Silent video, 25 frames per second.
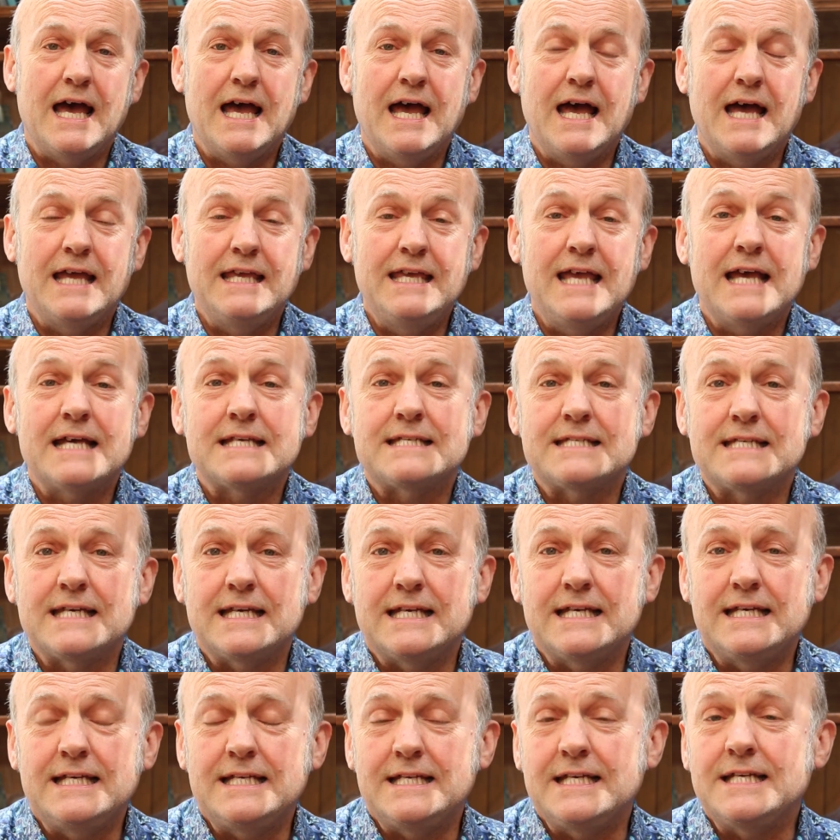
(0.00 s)
Uh, yes,
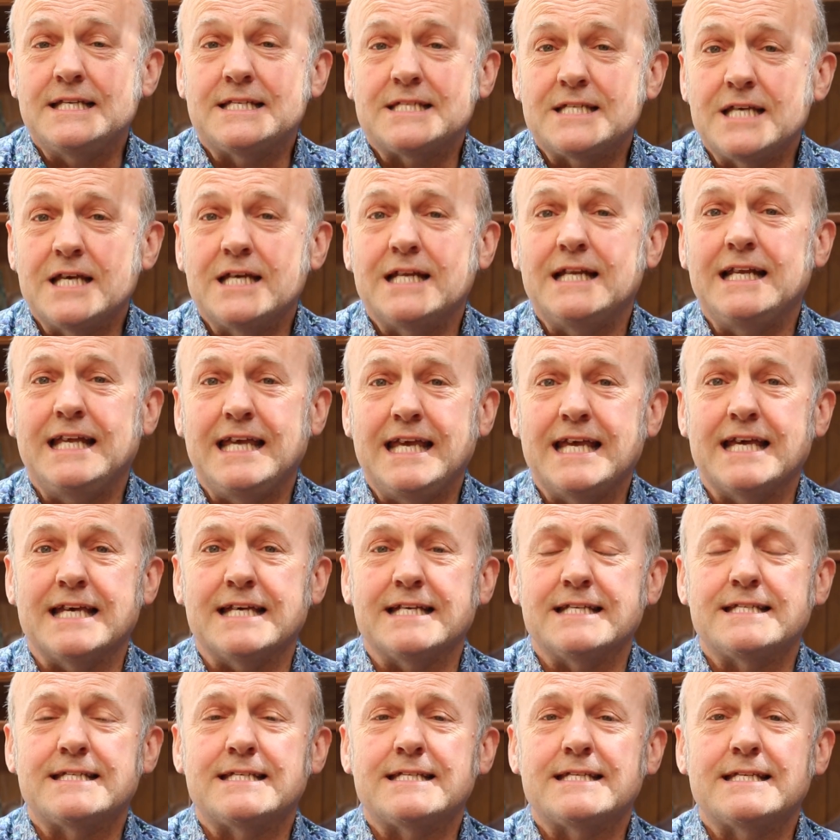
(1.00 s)
it, it, certainly
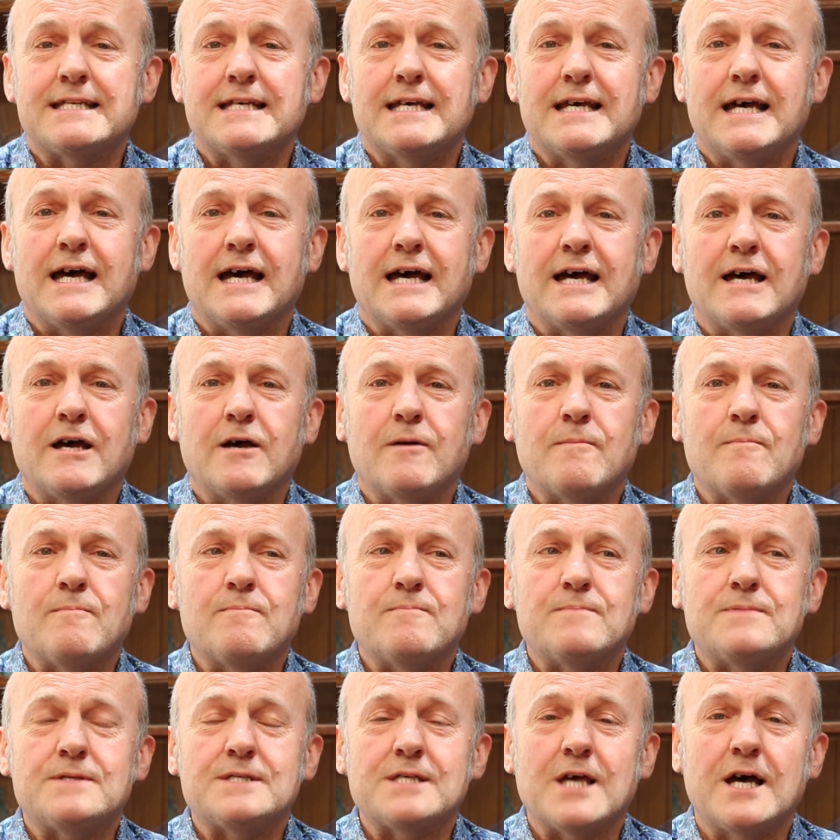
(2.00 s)
is.
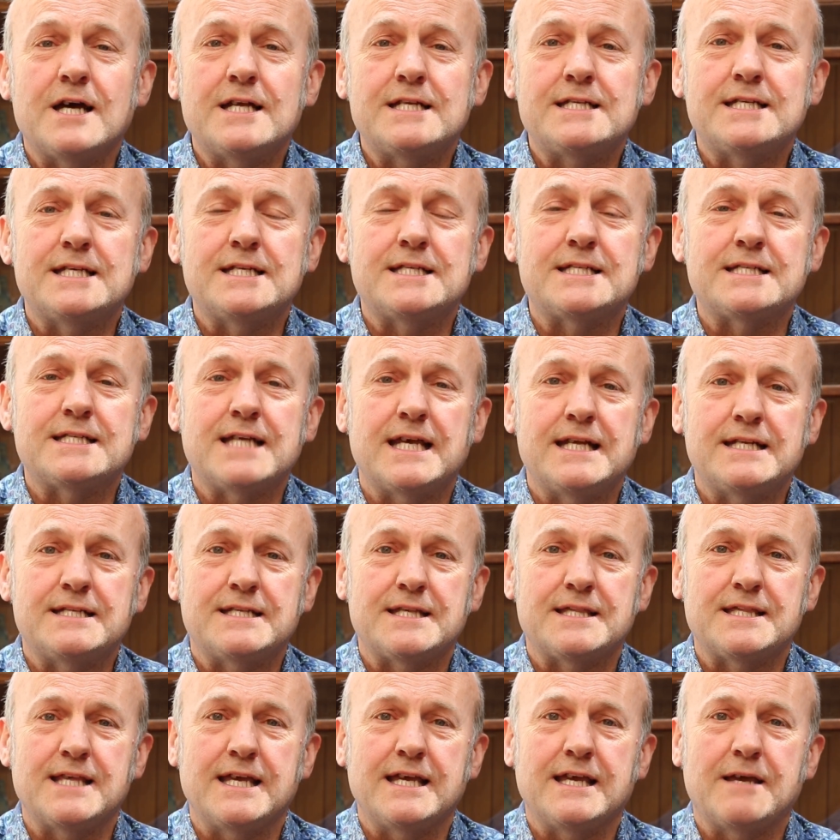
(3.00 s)
Um, scientists tend
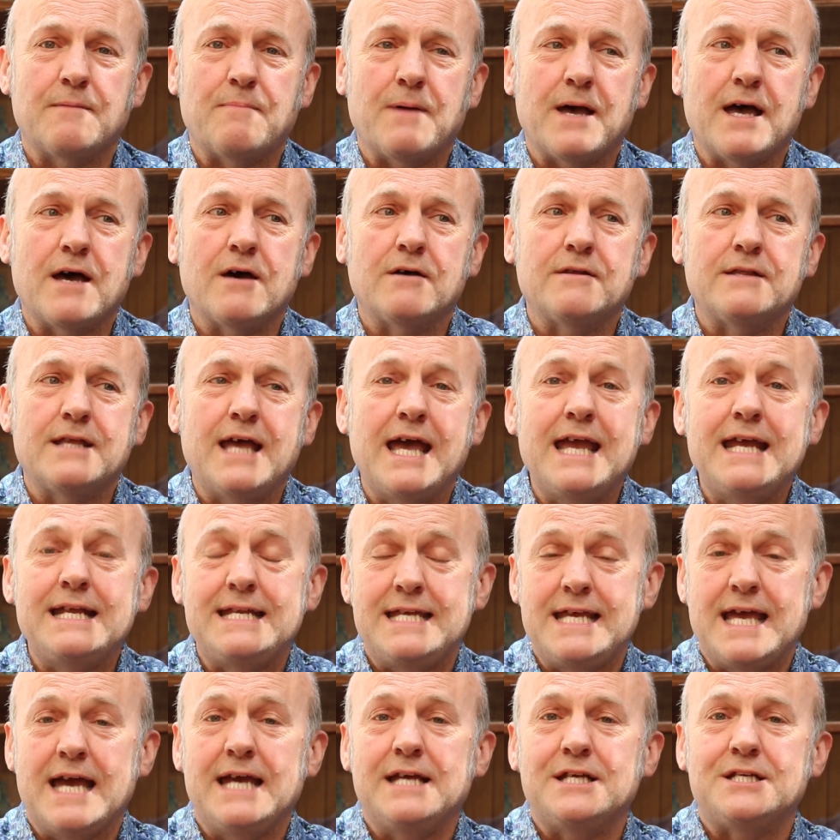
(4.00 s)
to think about
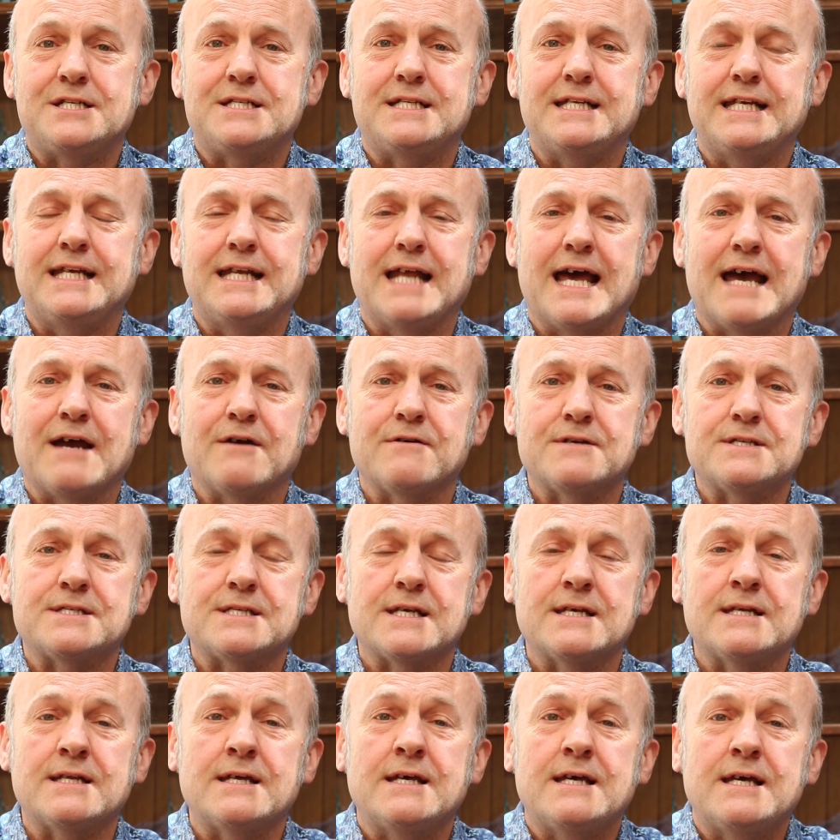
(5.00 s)
ADHD now
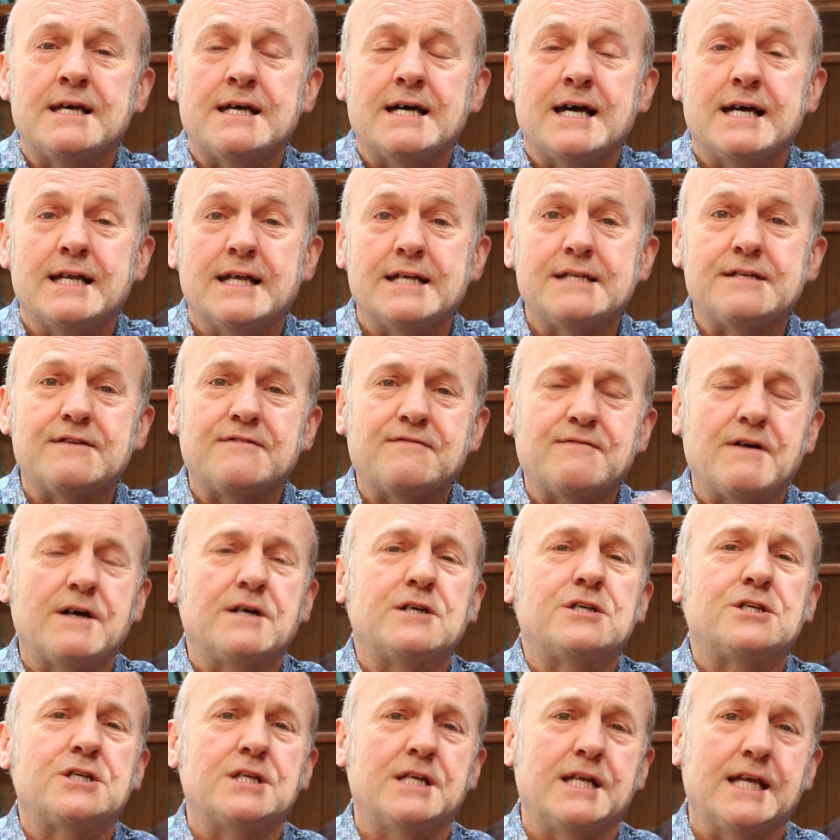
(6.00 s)
as an, an
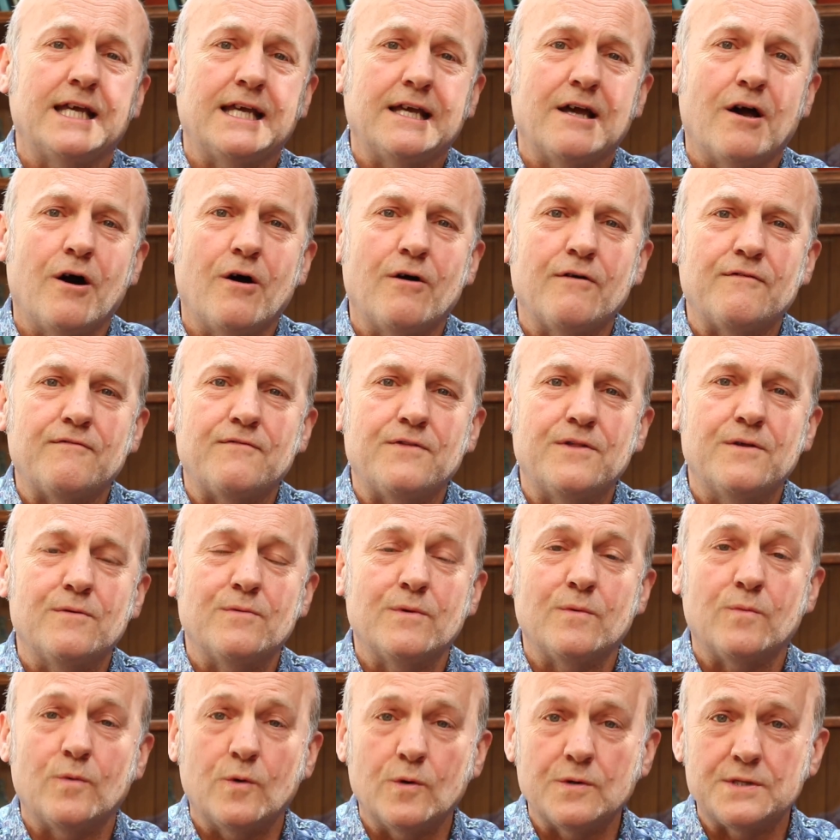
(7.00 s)
underfunctioning of the
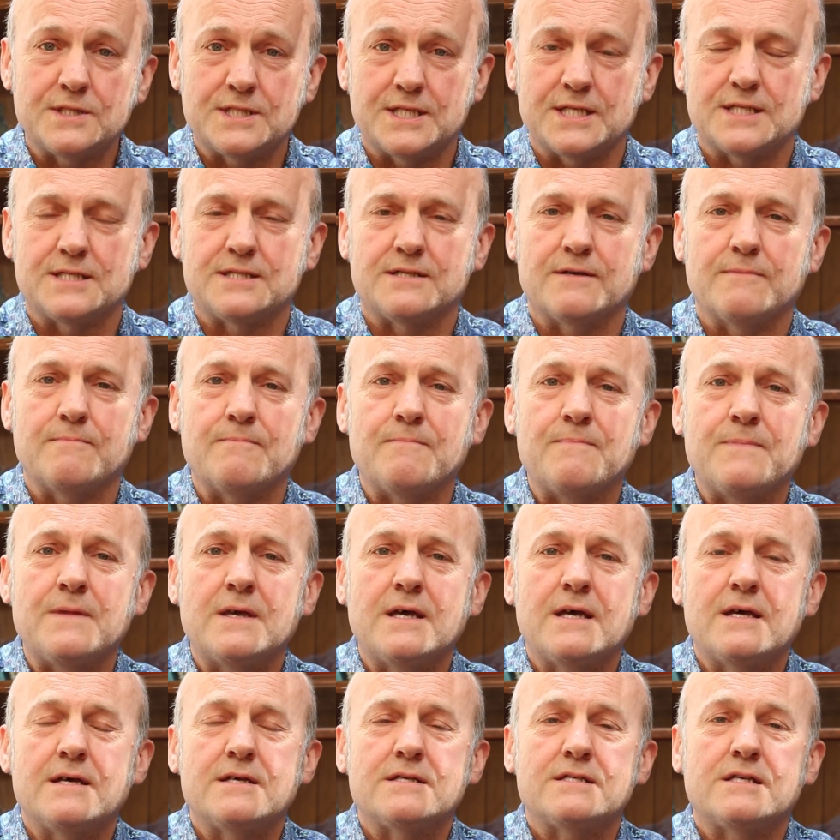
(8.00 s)
reward system.
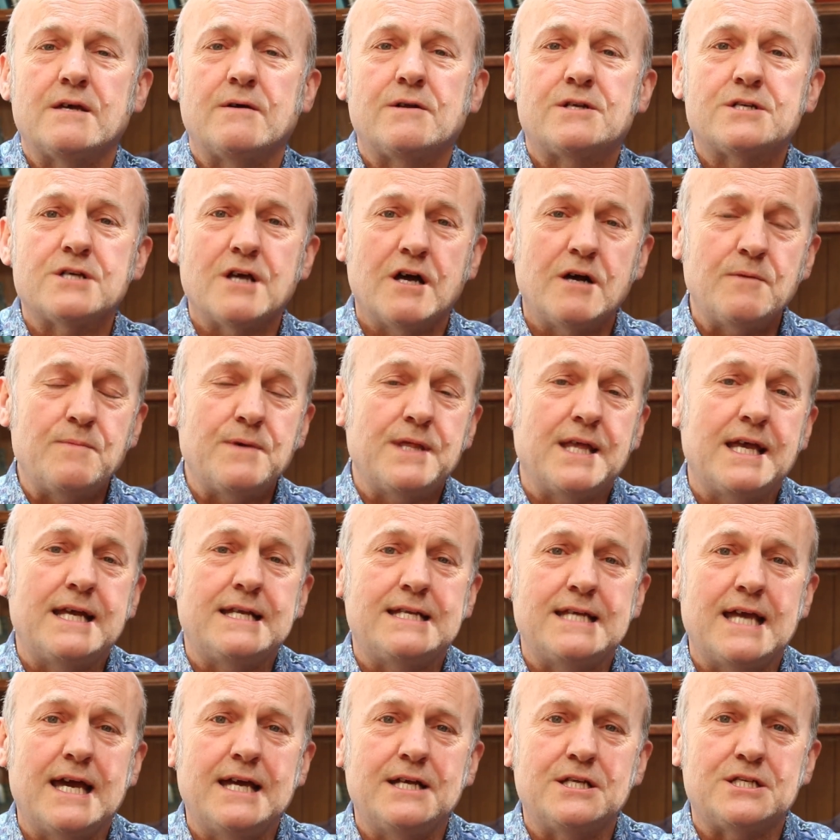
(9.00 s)
So a child with
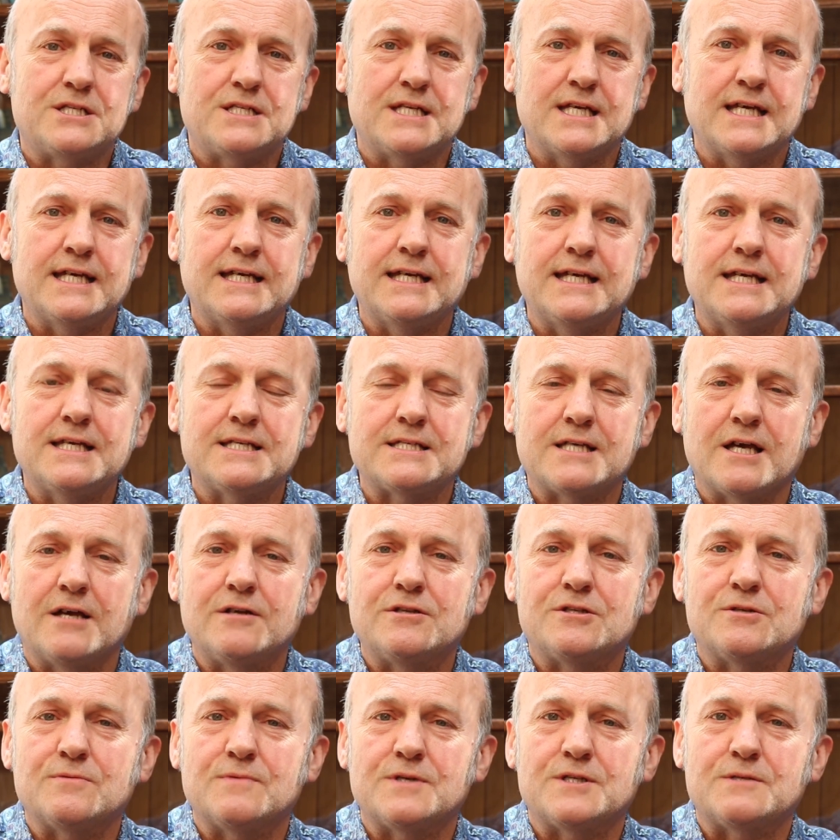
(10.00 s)
ADHD is
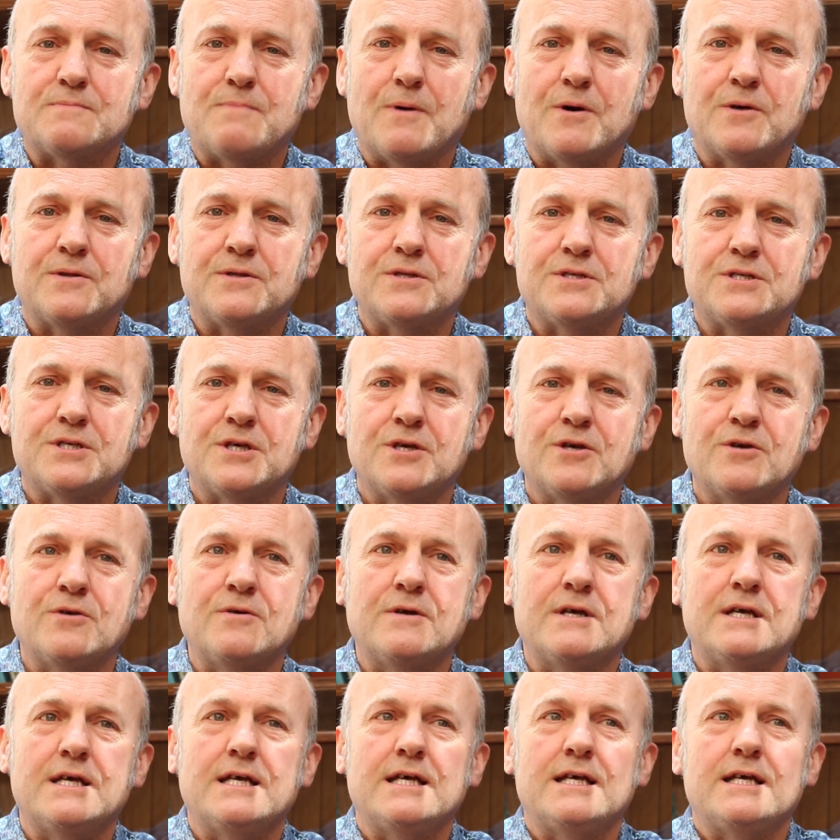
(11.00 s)
going to respond
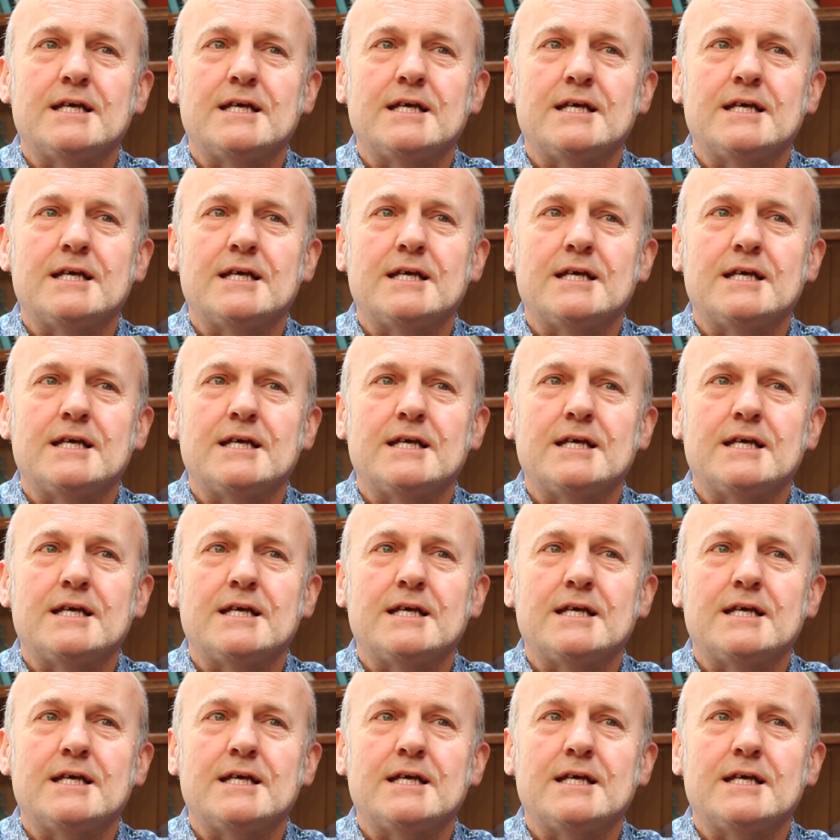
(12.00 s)
to